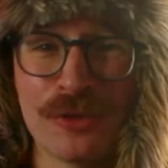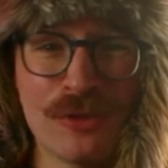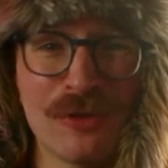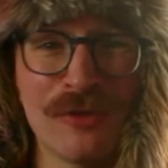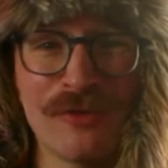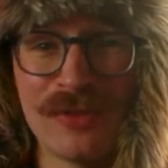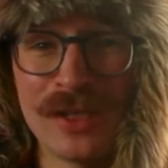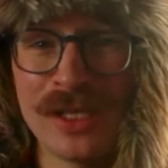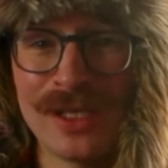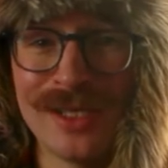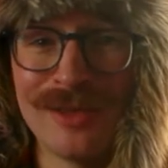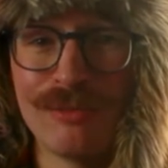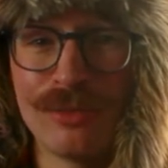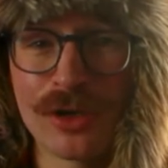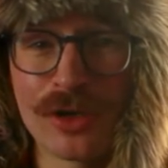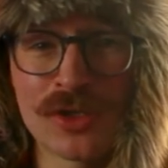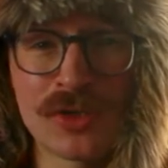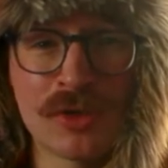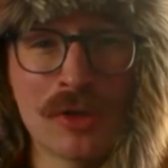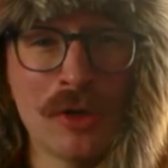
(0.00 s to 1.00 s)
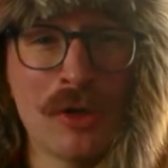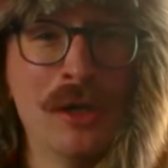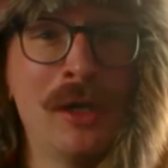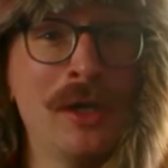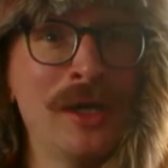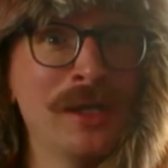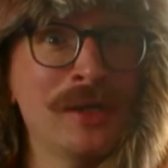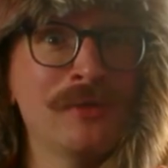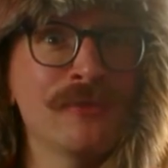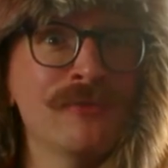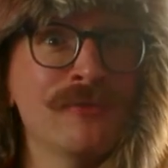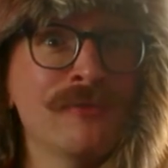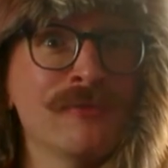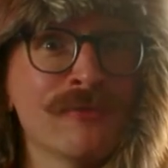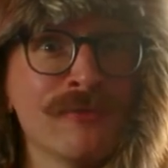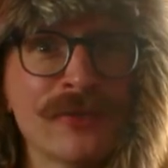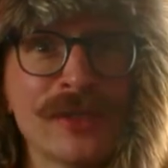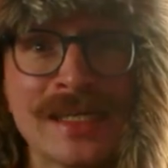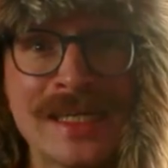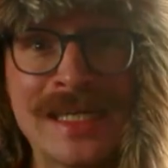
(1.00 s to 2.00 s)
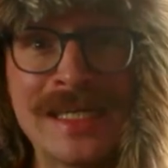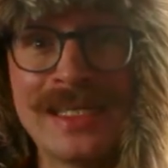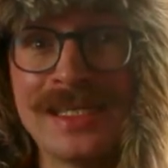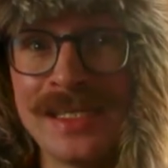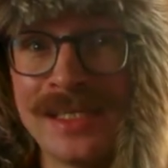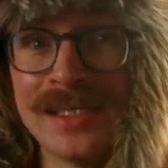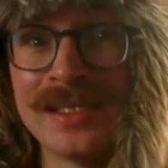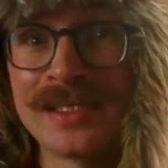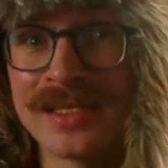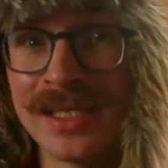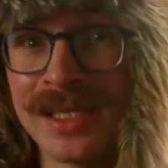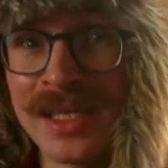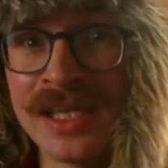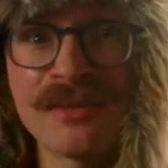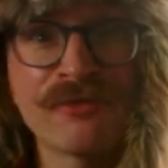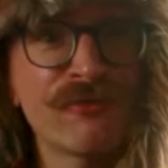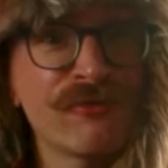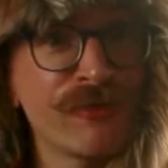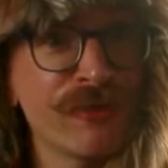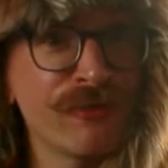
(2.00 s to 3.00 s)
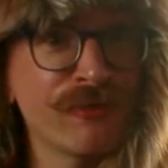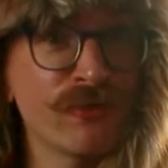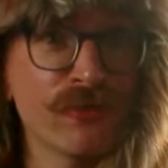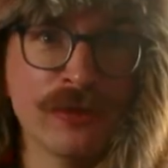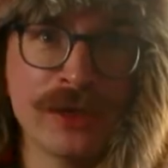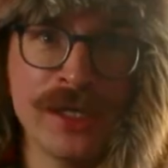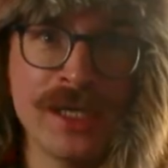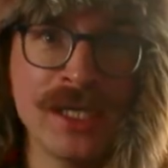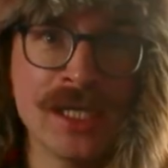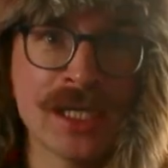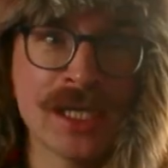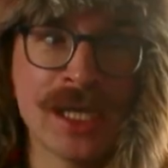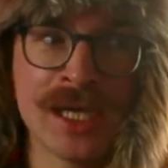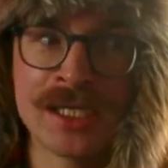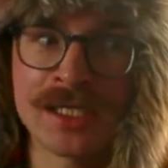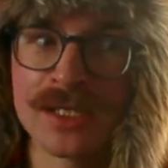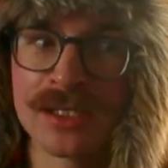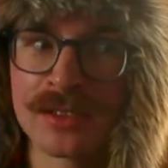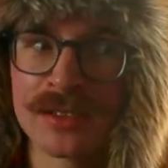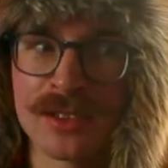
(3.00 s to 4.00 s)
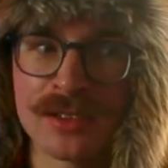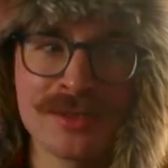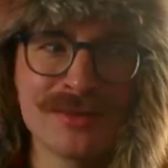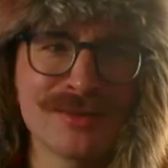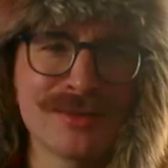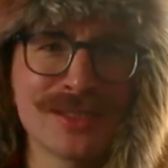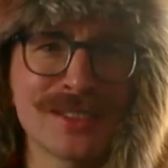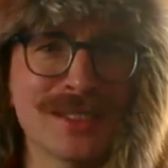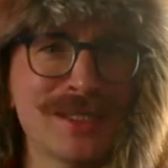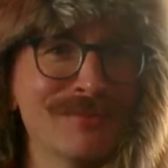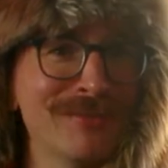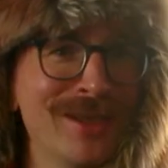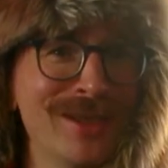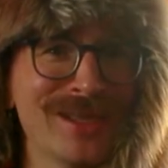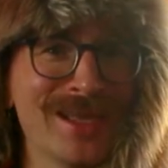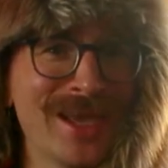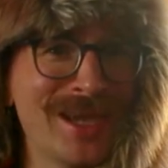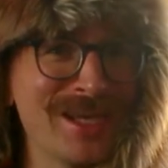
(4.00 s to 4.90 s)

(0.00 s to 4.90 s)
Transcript: all of the ebooks online really easily for free, and it doesn't seem like